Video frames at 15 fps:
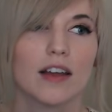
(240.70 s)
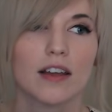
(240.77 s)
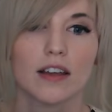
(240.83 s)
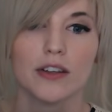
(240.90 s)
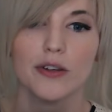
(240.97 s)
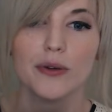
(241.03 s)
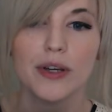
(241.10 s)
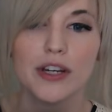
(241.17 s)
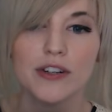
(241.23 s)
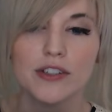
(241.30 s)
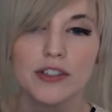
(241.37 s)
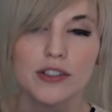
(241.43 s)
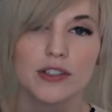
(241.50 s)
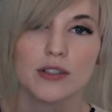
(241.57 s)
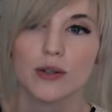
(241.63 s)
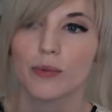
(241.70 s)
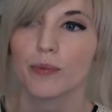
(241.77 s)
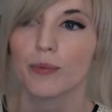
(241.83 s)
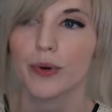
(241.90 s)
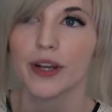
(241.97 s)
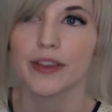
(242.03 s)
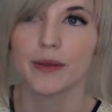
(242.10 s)
you can just
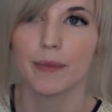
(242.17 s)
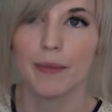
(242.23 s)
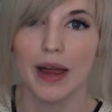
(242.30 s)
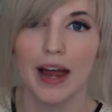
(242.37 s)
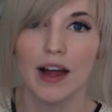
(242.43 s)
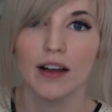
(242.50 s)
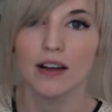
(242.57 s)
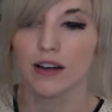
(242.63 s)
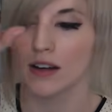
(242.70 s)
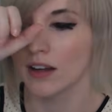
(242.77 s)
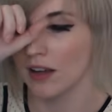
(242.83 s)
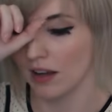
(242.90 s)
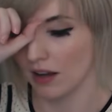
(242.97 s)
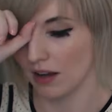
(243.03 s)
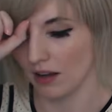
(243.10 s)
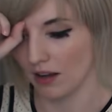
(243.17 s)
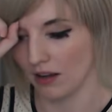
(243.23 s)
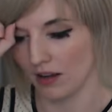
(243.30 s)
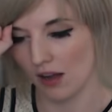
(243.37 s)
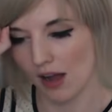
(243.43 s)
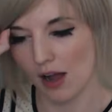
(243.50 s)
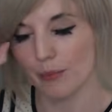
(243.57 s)
bring them back
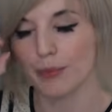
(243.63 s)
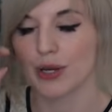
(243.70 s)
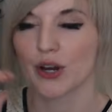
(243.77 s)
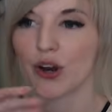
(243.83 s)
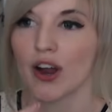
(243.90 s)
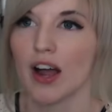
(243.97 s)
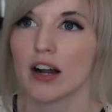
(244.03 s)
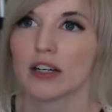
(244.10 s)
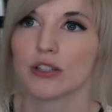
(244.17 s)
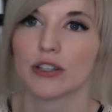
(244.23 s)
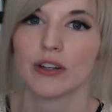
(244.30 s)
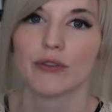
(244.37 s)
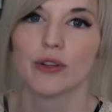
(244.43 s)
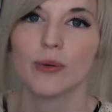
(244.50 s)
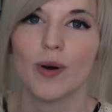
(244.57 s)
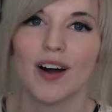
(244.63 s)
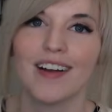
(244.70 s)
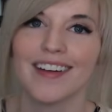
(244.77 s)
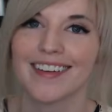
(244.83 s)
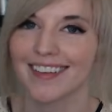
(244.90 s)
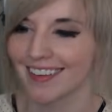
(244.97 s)
up here, actually, if you want.